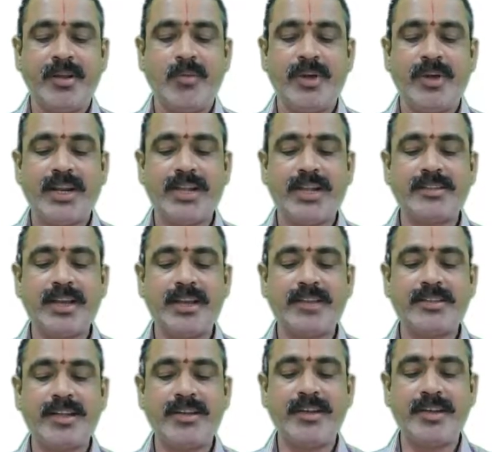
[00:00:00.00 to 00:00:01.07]
Whereas there
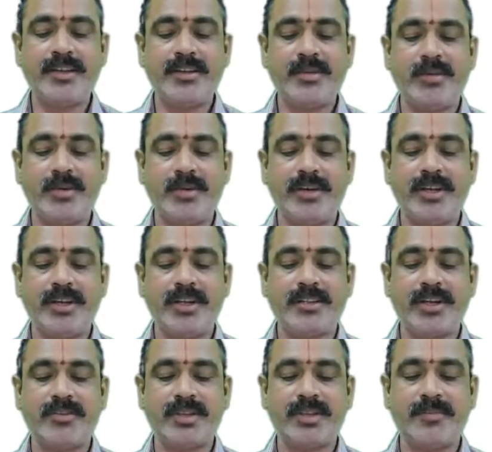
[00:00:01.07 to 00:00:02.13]
is a need to hold
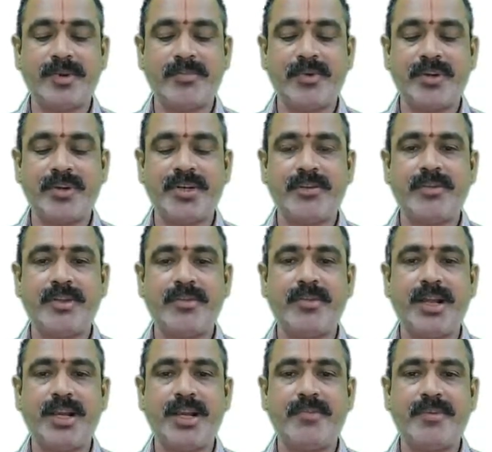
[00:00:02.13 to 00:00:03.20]
reserves in proportion to the
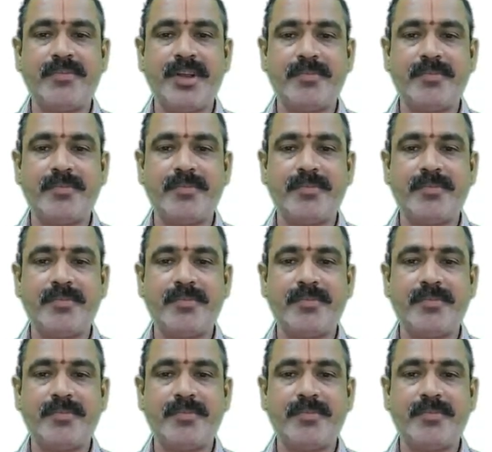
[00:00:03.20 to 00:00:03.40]
volume of